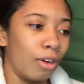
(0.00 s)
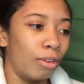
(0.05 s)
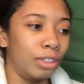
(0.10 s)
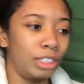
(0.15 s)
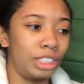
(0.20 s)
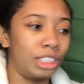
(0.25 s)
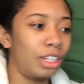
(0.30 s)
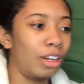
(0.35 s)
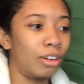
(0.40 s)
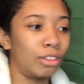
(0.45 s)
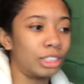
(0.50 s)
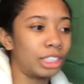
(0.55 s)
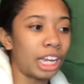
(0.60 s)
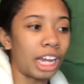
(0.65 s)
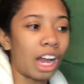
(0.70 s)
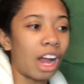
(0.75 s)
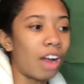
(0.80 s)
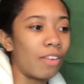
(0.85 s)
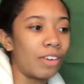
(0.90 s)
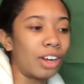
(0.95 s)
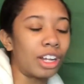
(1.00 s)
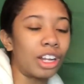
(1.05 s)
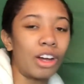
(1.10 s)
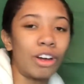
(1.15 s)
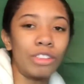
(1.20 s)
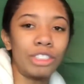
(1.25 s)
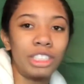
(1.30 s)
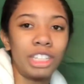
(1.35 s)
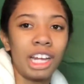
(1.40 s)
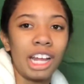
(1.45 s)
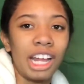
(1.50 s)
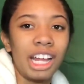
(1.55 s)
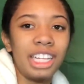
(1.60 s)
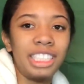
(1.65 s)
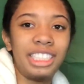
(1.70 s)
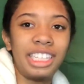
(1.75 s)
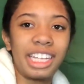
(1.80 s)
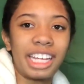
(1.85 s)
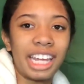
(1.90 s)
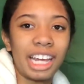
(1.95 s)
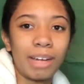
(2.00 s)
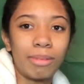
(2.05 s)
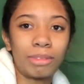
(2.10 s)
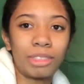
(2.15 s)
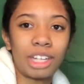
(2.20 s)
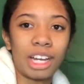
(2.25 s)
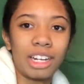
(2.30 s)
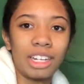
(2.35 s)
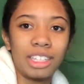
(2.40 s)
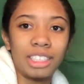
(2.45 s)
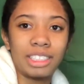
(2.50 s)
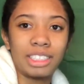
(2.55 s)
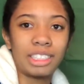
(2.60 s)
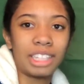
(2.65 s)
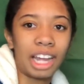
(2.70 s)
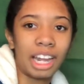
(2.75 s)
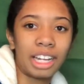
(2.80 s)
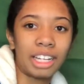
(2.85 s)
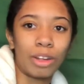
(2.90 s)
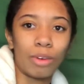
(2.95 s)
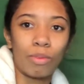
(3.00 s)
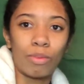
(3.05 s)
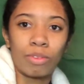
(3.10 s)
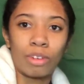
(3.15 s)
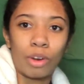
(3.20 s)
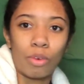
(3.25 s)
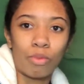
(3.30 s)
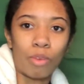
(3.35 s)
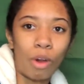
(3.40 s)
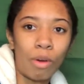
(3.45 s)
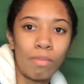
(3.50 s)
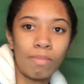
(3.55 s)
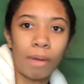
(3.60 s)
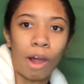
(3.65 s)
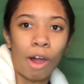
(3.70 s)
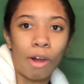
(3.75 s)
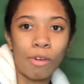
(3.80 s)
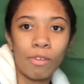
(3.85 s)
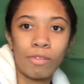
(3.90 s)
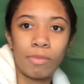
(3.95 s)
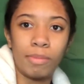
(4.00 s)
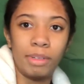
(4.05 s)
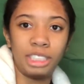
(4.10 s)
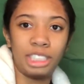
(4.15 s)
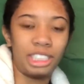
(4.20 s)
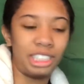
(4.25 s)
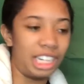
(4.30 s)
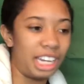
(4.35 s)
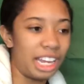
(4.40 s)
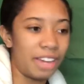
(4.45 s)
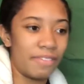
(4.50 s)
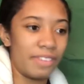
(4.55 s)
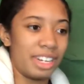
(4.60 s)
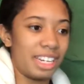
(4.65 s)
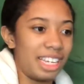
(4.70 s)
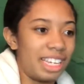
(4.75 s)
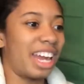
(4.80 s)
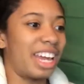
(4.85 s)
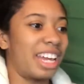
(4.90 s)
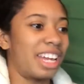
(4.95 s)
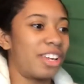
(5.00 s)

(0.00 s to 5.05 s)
Was she going to take off her clothes? She kept trying to take the rope off, but she never did.